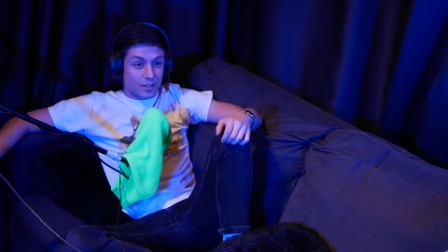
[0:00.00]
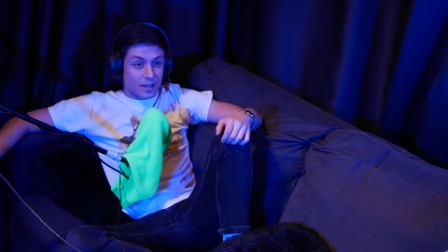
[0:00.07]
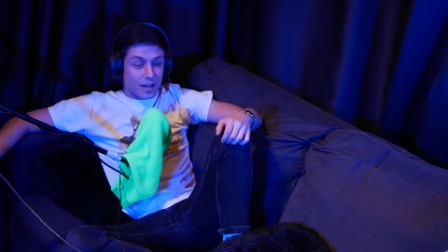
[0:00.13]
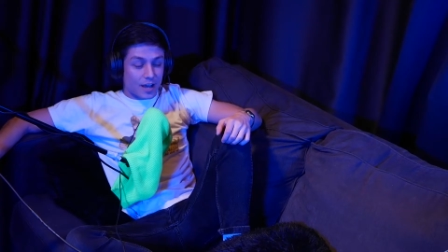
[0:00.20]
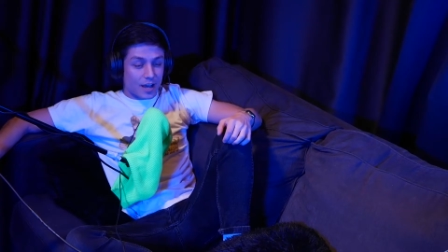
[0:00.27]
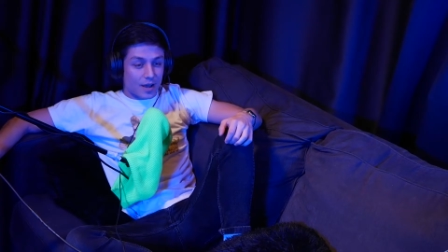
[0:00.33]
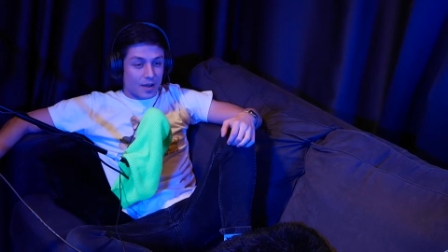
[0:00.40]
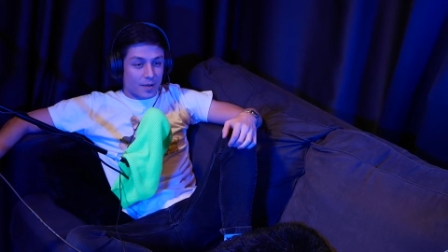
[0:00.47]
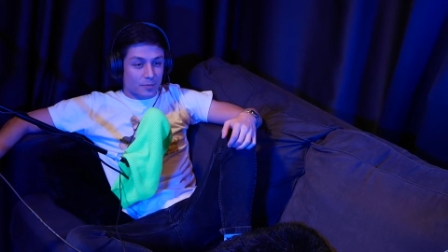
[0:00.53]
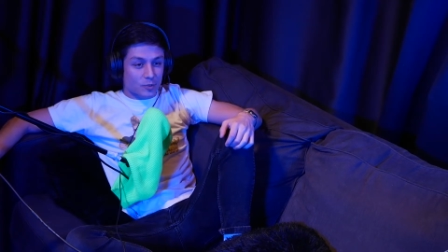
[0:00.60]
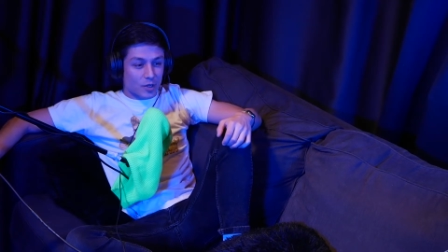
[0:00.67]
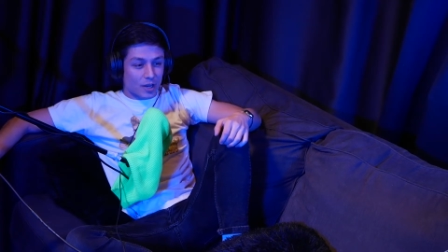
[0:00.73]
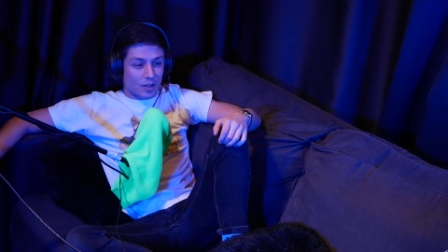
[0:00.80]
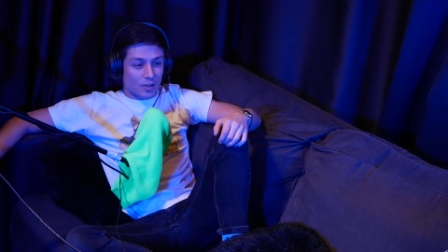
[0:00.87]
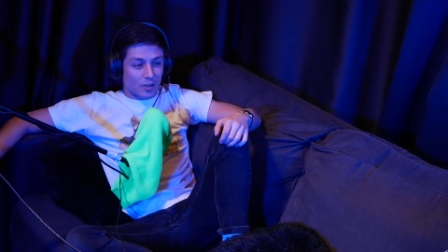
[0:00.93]
yeah, I- am
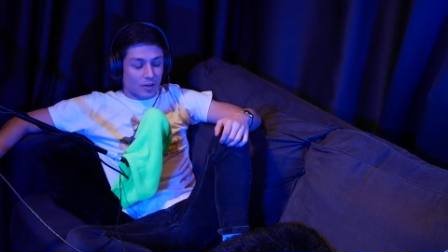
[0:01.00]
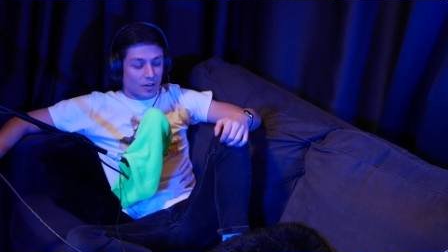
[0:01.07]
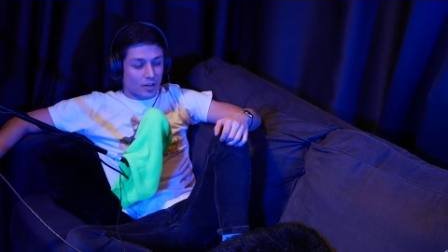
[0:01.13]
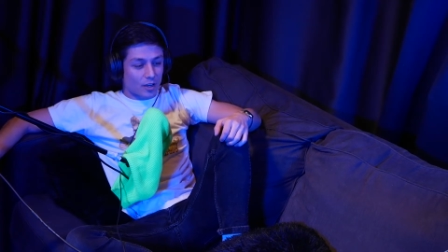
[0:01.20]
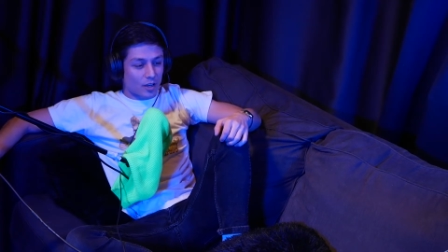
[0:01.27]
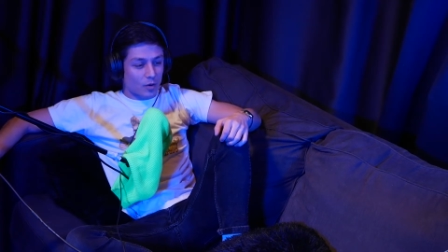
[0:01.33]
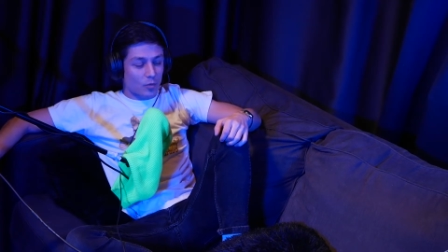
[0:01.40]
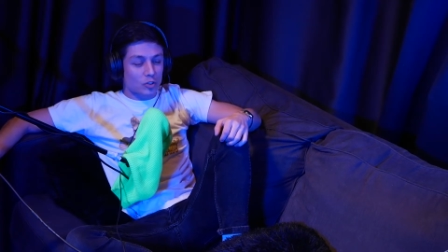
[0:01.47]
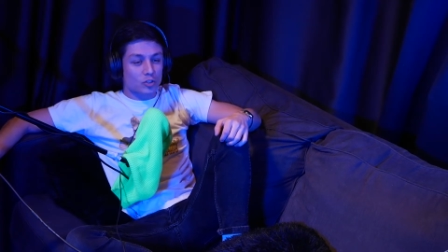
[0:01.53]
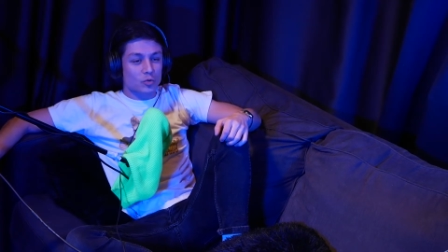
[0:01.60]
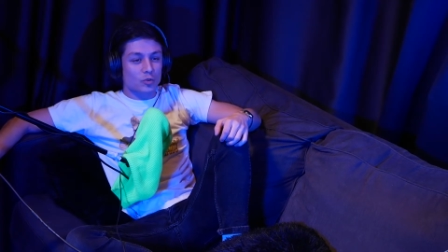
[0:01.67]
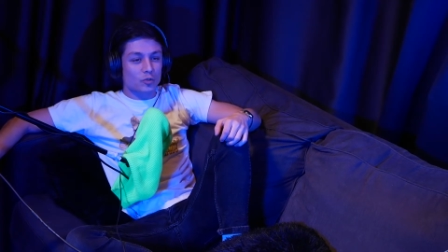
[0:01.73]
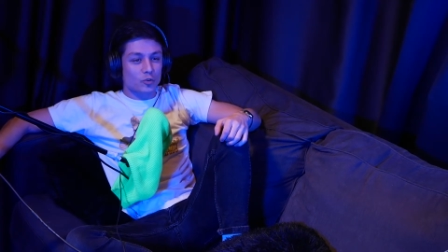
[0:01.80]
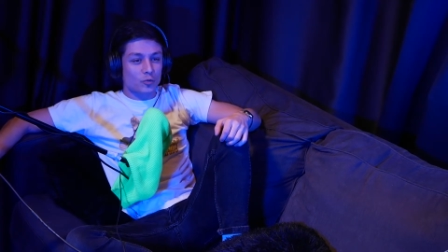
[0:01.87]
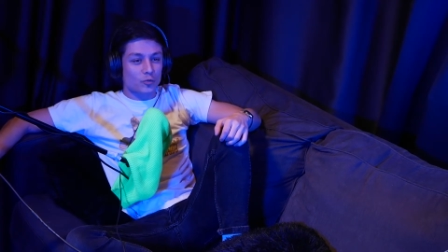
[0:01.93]
trying to learn uh, what you
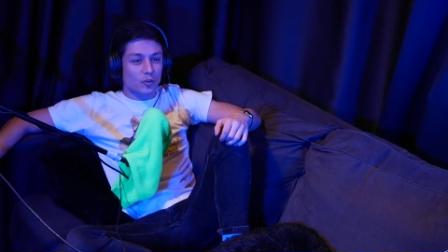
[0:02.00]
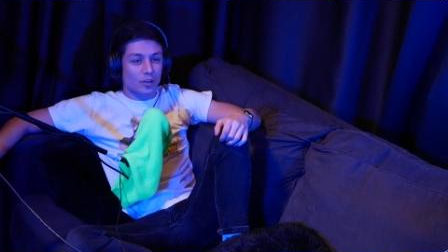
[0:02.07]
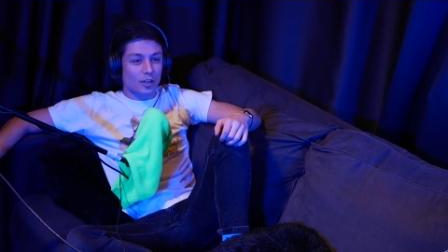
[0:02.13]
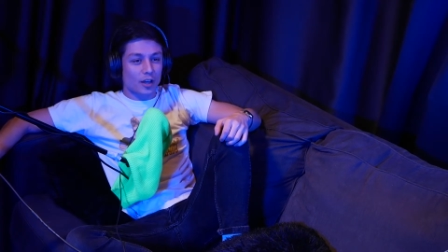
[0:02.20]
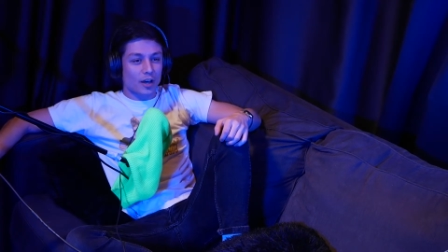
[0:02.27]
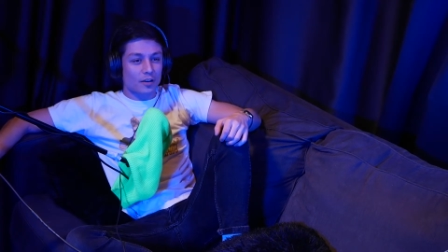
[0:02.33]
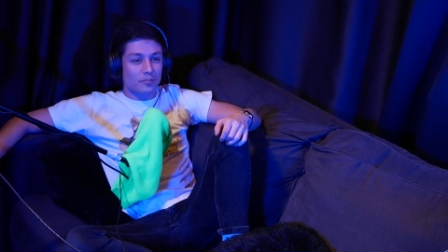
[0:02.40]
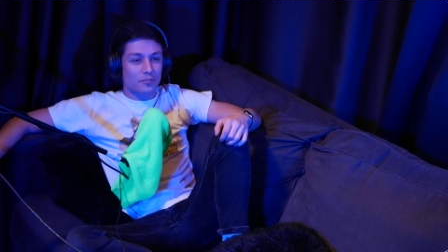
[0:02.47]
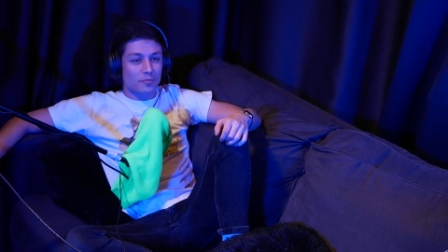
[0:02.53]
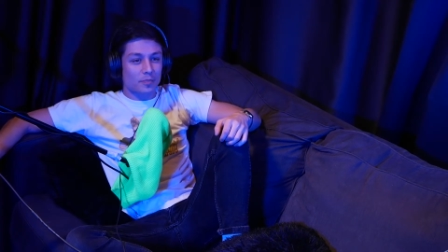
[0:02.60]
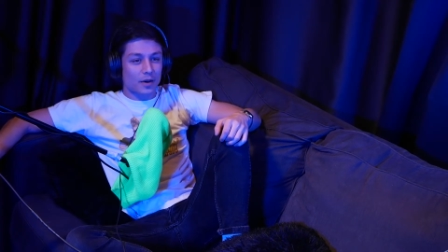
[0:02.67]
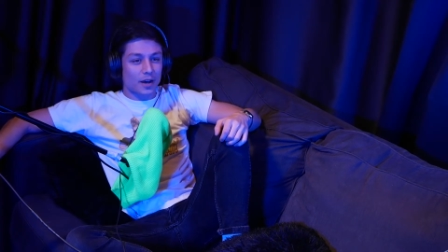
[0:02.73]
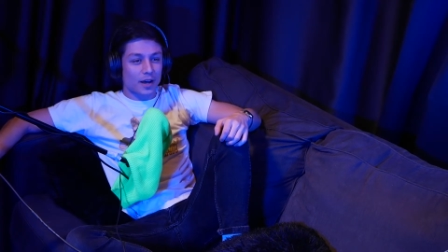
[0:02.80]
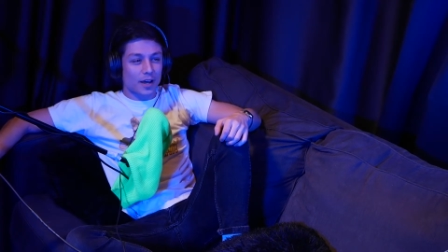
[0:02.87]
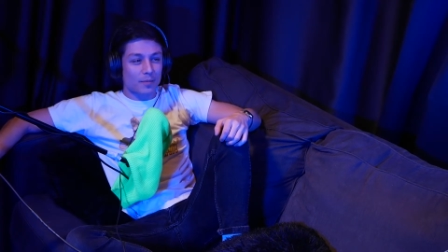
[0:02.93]
won't do for love
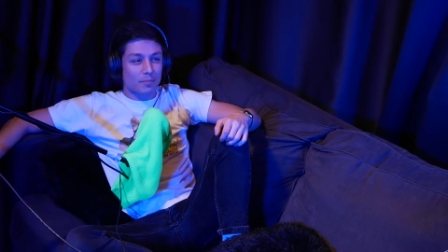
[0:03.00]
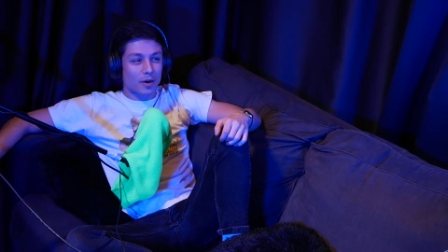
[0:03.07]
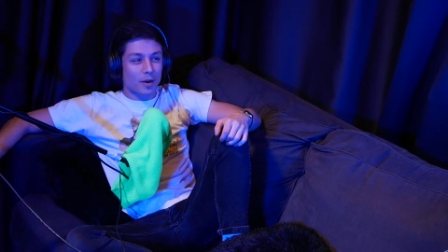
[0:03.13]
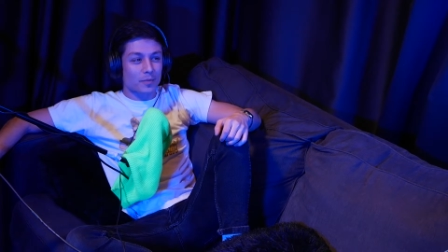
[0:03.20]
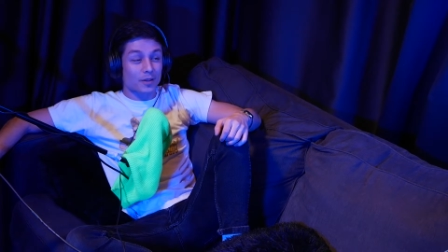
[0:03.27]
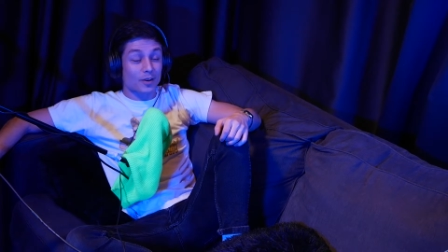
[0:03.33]
by Bobby